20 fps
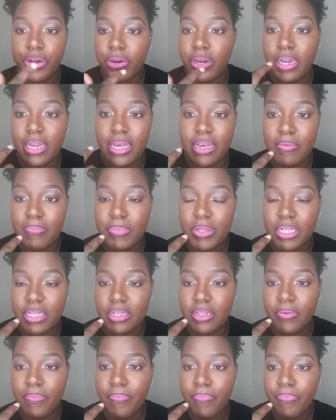lips.
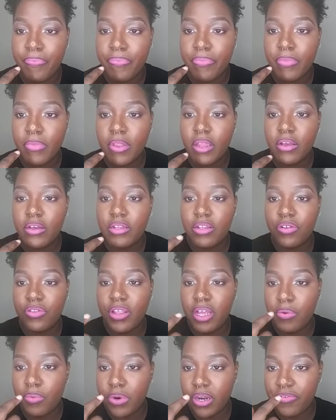So
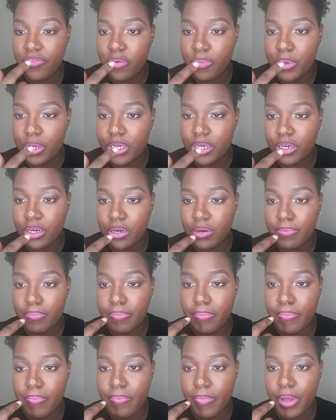then whenever you put
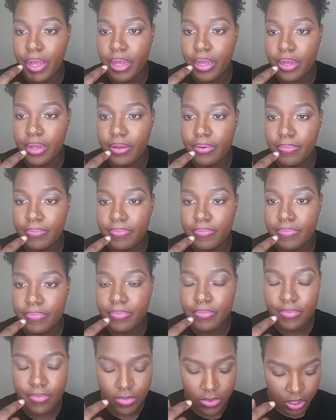your
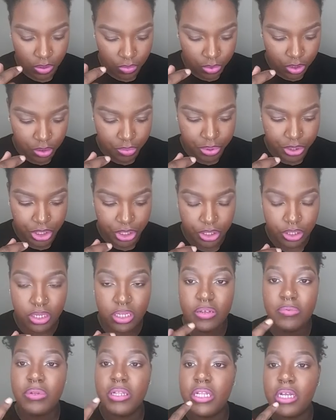when you put your
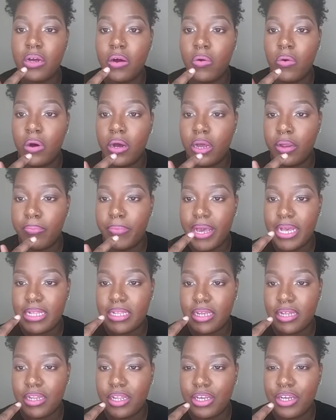lipstick on,
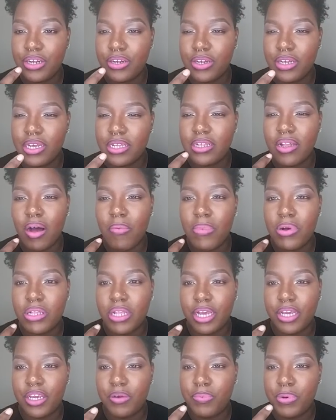basically it's
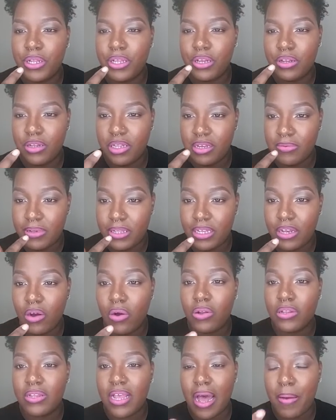almost like you're putting your
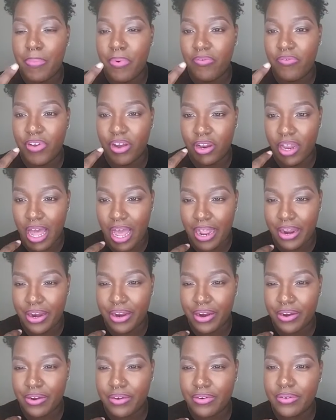lipstick on top of your
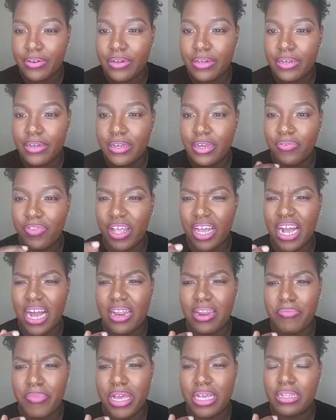liner. If that
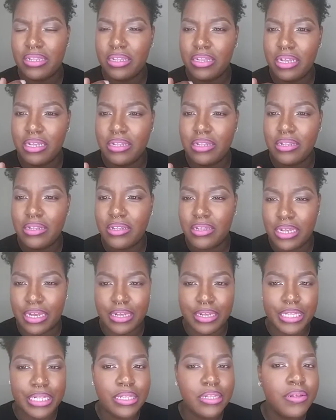kind of makes
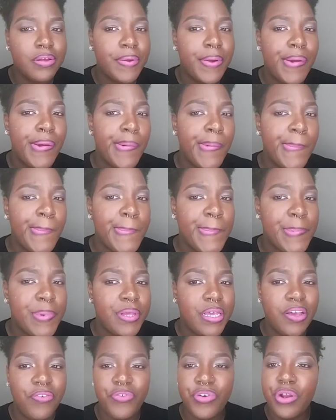sense.
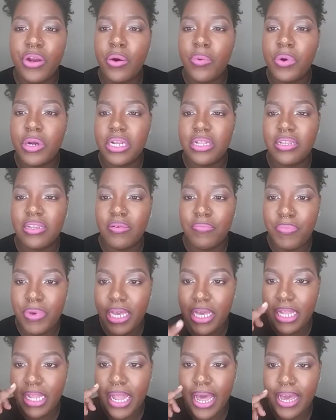If you don't want it to
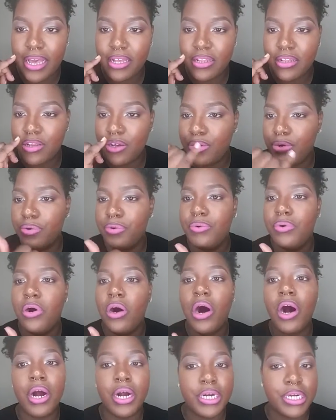be like so
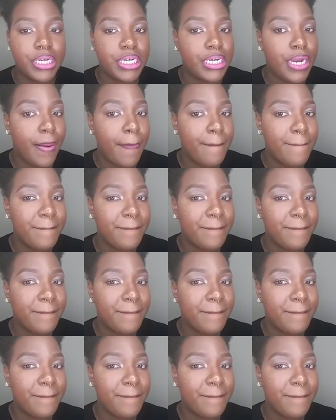harsh